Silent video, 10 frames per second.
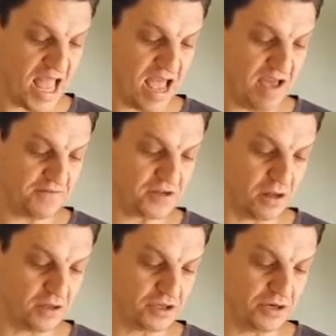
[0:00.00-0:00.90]
i've
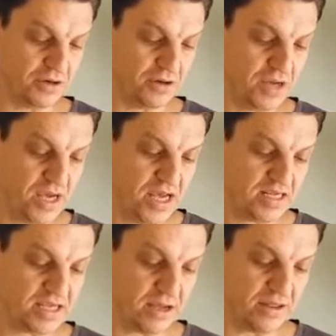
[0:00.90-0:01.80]
told you
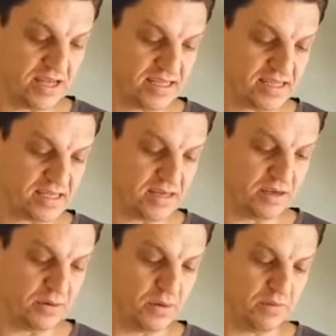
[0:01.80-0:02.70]
so this
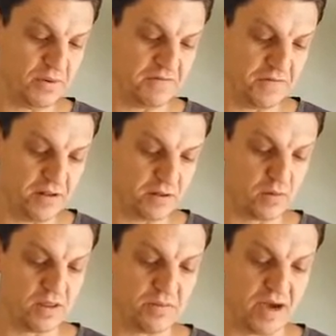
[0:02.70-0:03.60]
you will be filled
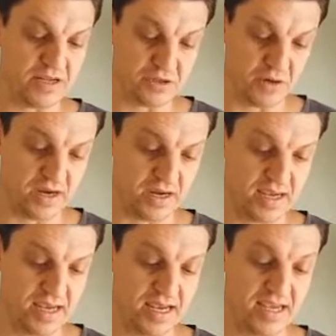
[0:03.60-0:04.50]
with my joy
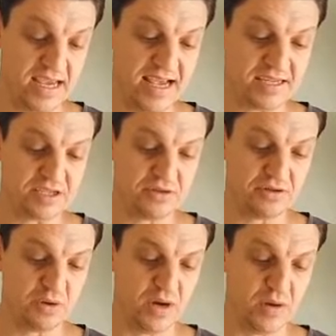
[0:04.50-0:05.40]
yes your
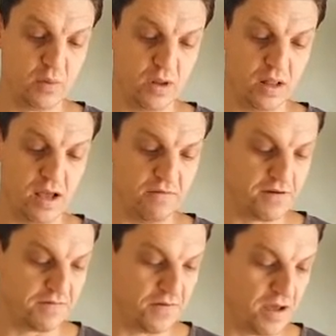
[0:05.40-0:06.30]
joy will
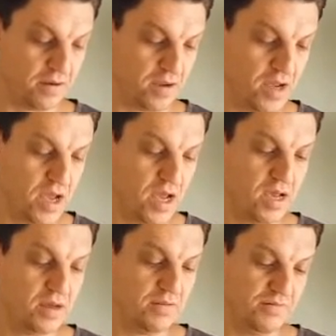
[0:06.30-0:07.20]
overflow
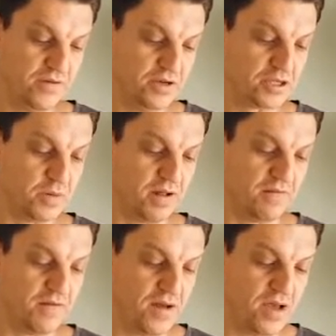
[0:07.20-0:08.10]
verse
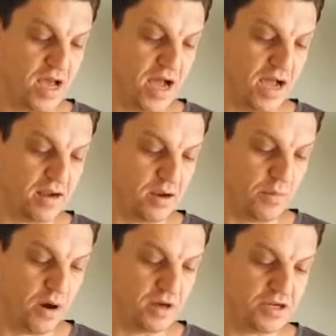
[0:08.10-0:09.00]
12 i
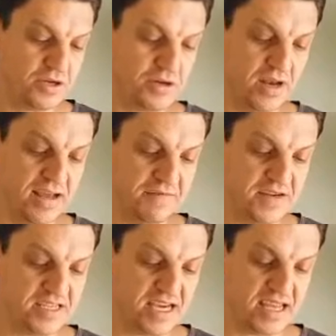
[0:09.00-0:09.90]
command you to love
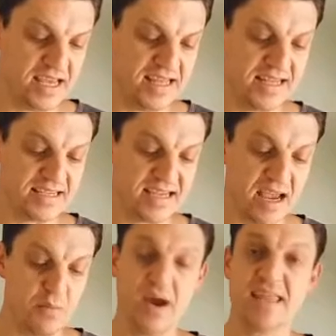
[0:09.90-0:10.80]
each other in the
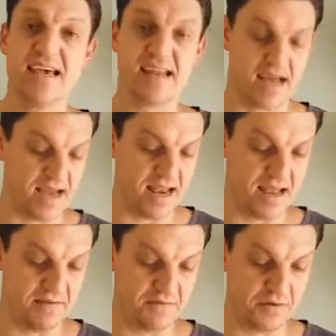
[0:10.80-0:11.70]
same way that i
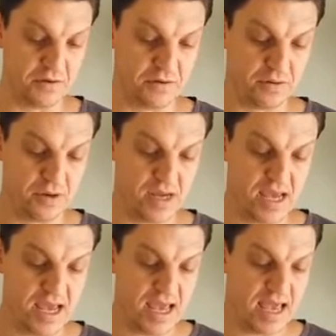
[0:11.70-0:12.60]
love you
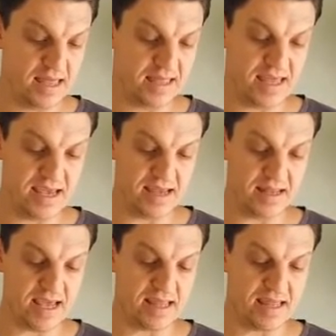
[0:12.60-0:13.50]
and
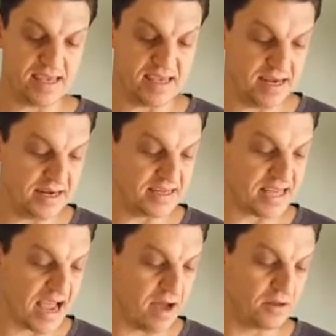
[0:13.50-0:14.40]
there and here is
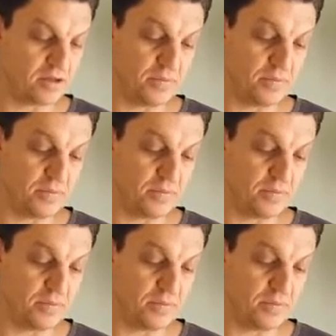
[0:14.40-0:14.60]
how to